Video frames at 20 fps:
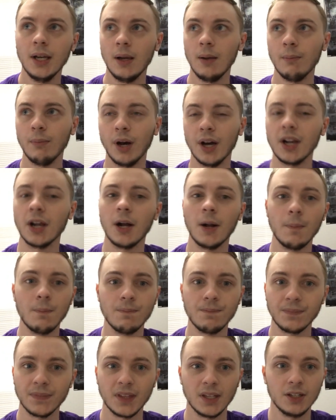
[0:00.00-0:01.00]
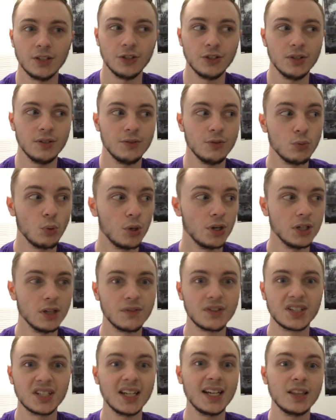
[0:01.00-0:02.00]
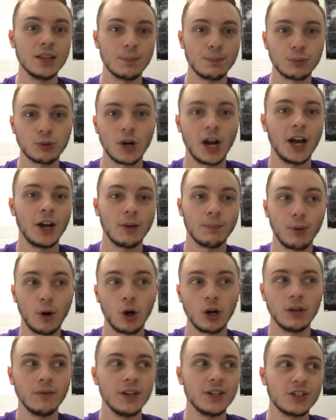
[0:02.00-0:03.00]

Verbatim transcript: but um, you wouldn't have seen the prior part of it,